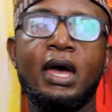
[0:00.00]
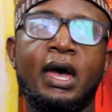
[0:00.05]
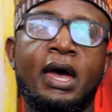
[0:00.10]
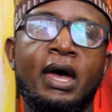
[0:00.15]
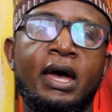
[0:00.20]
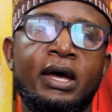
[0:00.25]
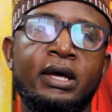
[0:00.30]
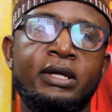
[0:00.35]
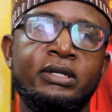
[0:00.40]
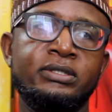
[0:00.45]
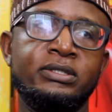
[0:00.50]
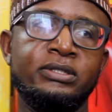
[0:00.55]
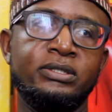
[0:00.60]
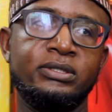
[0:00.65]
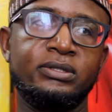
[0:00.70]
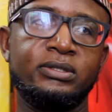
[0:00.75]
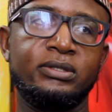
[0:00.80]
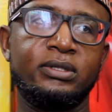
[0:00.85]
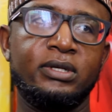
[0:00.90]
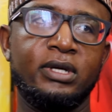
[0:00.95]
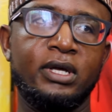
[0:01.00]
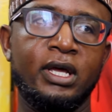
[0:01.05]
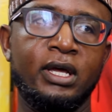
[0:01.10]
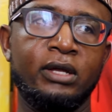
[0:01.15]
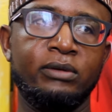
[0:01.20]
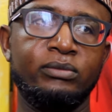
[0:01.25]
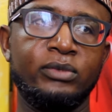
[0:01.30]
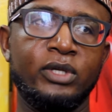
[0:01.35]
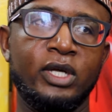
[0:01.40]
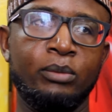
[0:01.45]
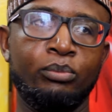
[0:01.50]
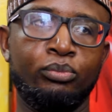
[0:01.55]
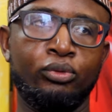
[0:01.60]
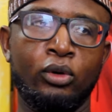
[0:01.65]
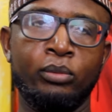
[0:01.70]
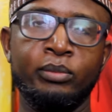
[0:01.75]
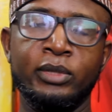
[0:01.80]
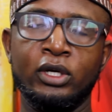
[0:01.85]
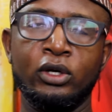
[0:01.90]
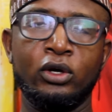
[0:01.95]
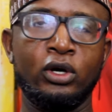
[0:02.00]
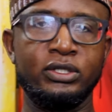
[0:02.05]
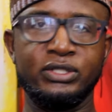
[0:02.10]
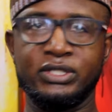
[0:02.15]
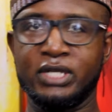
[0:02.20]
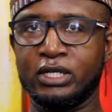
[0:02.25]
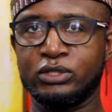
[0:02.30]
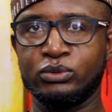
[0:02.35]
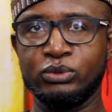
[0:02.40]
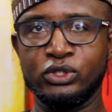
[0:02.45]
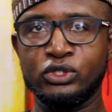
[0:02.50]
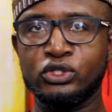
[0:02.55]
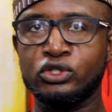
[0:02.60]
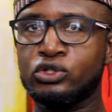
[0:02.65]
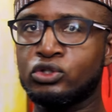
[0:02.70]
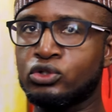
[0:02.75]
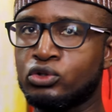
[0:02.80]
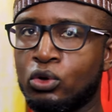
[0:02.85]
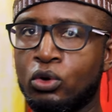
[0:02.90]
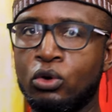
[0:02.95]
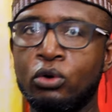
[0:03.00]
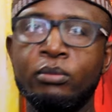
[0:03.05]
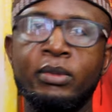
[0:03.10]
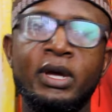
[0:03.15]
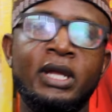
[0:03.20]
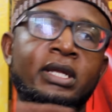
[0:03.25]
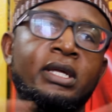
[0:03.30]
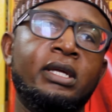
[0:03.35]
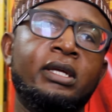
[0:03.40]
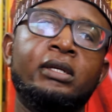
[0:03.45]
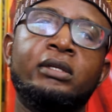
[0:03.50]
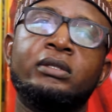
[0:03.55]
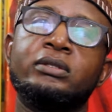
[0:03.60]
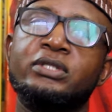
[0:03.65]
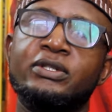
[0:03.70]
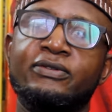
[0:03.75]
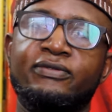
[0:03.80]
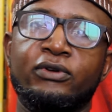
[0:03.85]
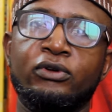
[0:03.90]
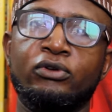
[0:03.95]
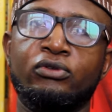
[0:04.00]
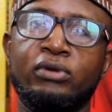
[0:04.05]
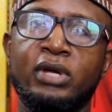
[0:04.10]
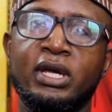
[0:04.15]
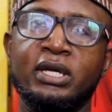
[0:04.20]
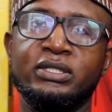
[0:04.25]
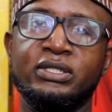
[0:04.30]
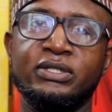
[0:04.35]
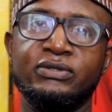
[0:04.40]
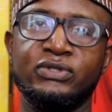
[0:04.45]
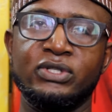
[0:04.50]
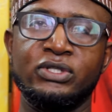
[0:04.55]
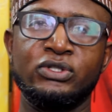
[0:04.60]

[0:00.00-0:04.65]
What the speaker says: And it brought me in contact with so many different creatives.